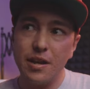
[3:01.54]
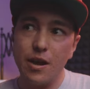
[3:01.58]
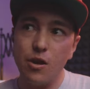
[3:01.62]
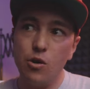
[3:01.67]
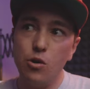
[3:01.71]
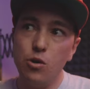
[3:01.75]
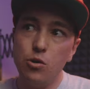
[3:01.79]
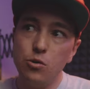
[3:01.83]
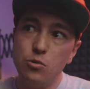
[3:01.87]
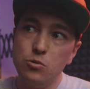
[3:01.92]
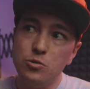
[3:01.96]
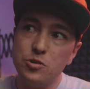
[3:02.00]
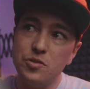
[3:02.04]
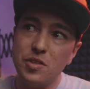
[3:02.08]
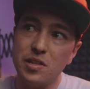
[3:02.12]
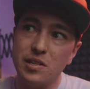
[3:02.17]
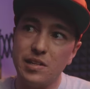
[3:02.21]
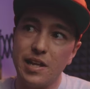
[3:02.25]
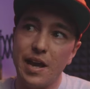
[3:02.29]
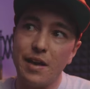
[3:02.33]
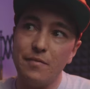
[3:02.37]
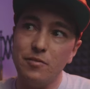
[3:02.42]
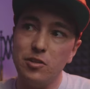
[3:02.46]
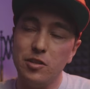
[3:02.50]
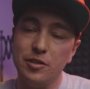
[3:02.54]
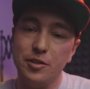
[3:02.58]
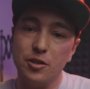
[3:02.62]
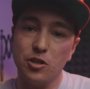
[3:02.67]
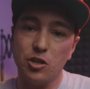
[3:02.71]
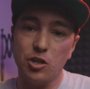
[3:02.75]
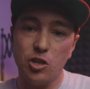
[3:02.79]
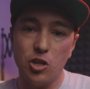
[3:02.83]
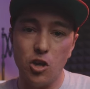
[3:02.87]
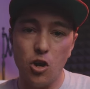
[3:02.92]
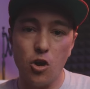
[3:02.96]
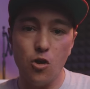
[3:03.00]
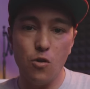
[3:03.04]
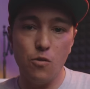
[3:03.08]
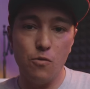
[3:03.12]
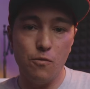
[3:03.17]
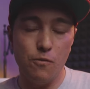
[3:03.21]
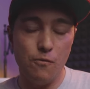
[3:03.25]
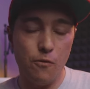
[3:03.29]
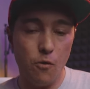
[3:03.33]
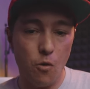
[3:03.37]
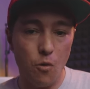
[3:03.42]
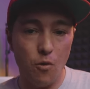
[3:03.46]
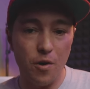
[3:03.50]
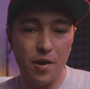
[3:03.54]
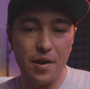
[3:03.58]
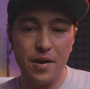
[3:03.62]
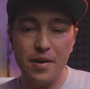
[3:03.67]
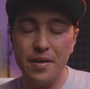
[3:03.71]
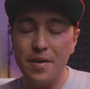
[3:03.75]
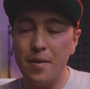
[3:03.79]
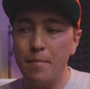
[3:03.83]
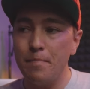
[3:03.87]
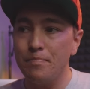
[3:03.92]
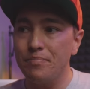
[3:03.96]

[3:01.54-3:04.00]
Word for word: Now, who's the lavalier Go for?